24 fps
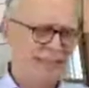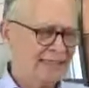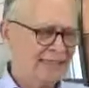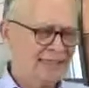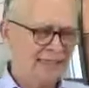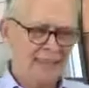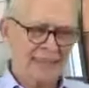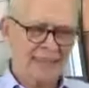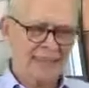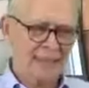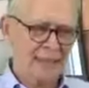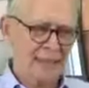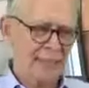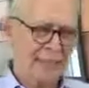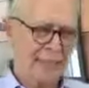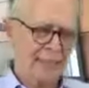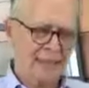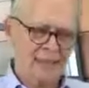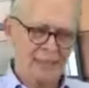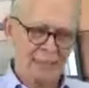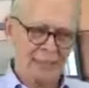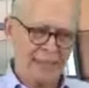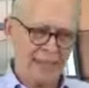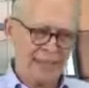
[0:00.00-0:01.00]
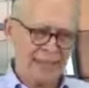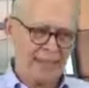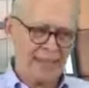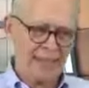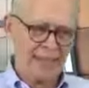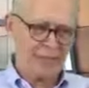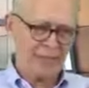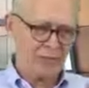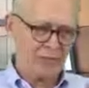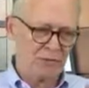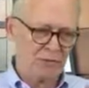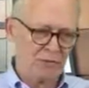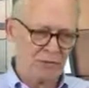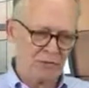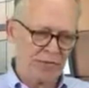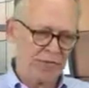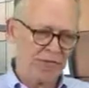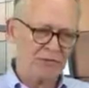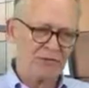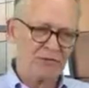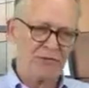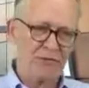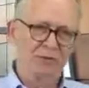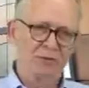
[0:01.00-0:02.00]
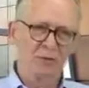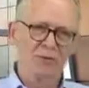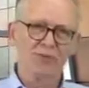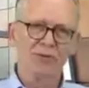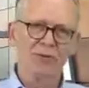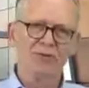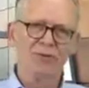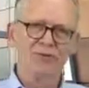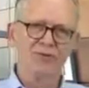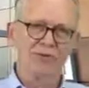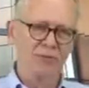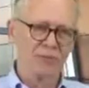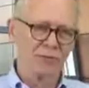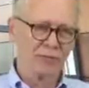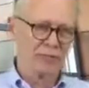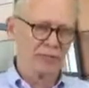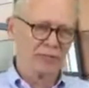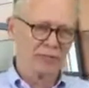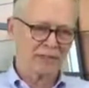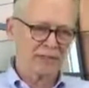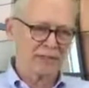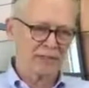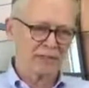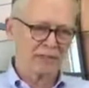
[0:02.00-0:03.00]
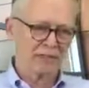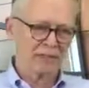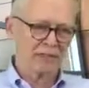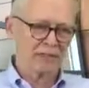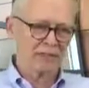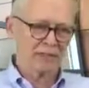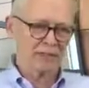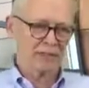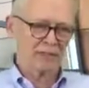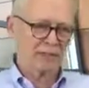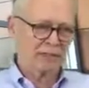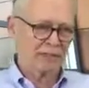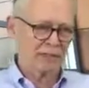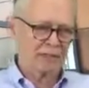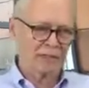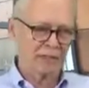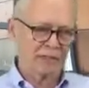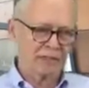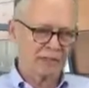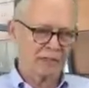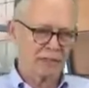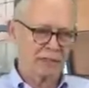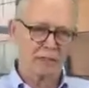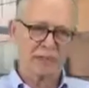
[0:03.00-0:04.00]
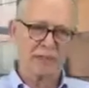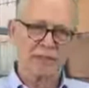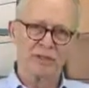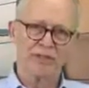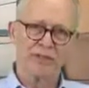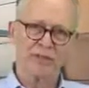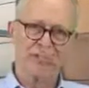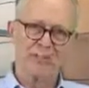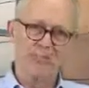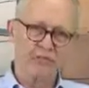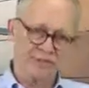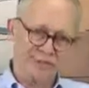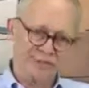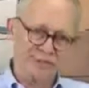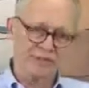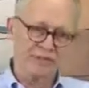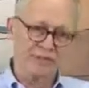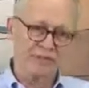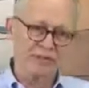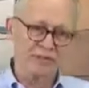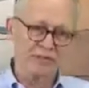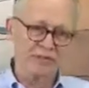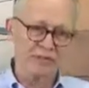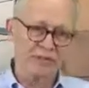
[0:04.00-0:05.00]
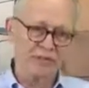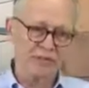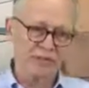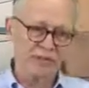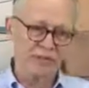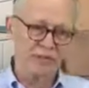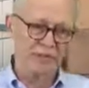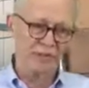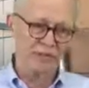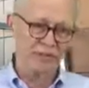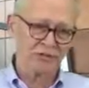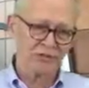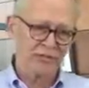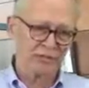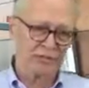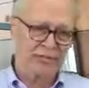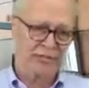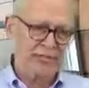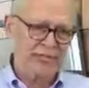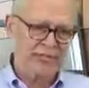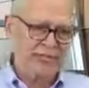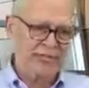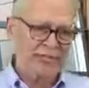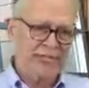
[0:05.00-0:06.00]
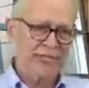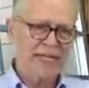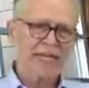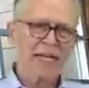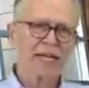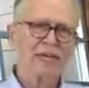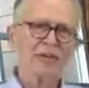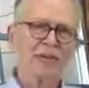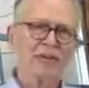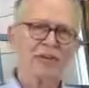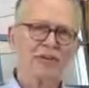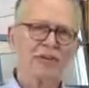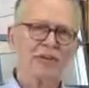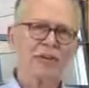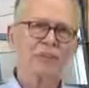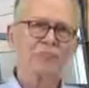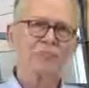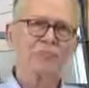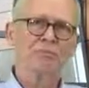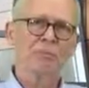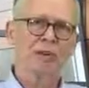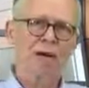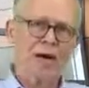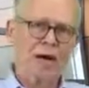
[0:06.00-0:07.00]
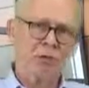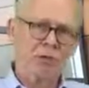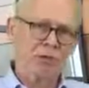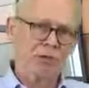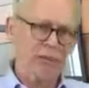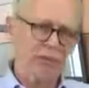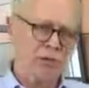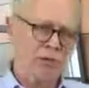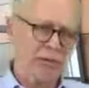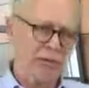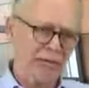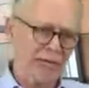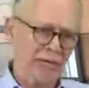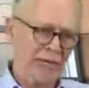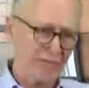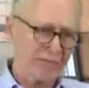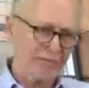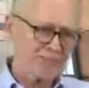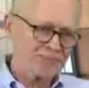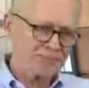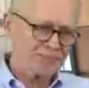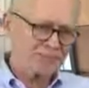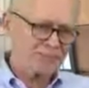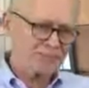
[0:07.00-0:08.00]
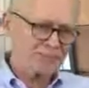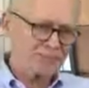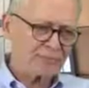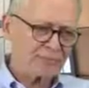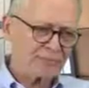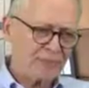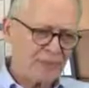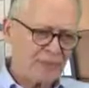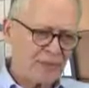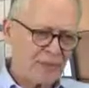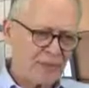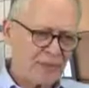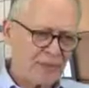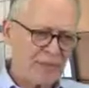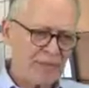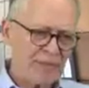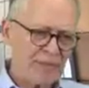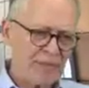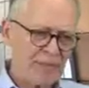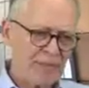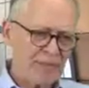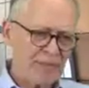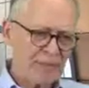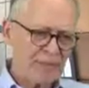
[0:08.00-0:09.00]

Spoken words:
This is something that began right at the birth of semiconductor electronics with one of the inventors of the transistor. And it's a very powerful way of